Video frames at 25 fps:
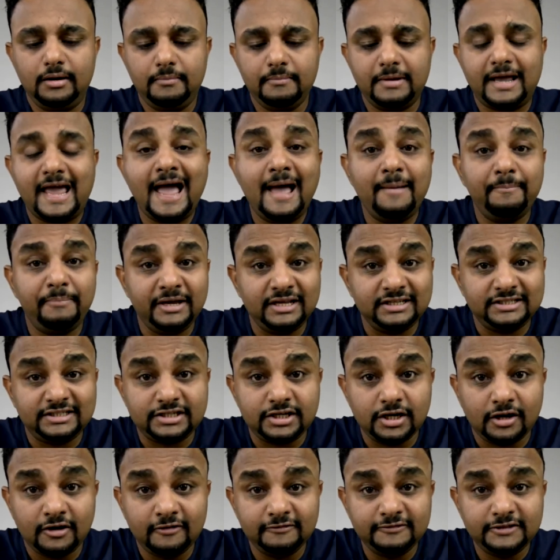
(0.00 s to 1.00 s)
camping
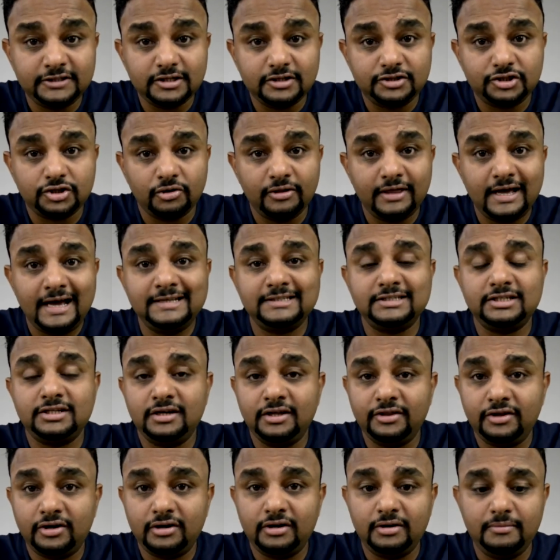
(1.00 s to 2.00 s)
stoves, so that's
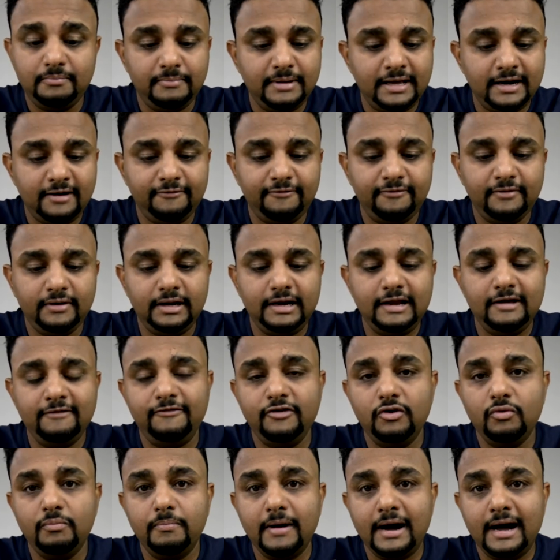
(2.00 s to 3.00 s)
another benefit if
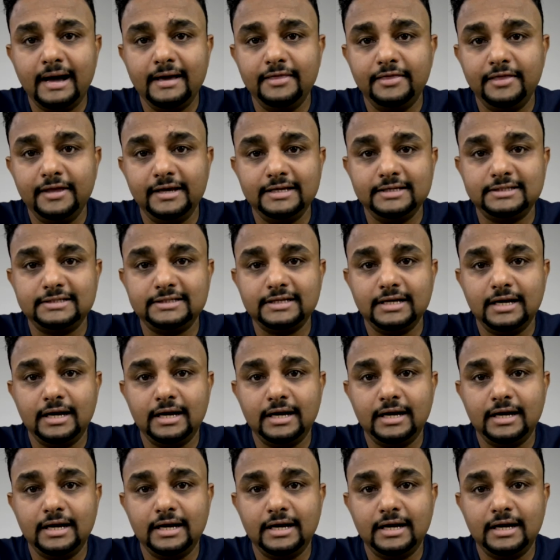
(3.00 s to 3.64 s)
you buy this.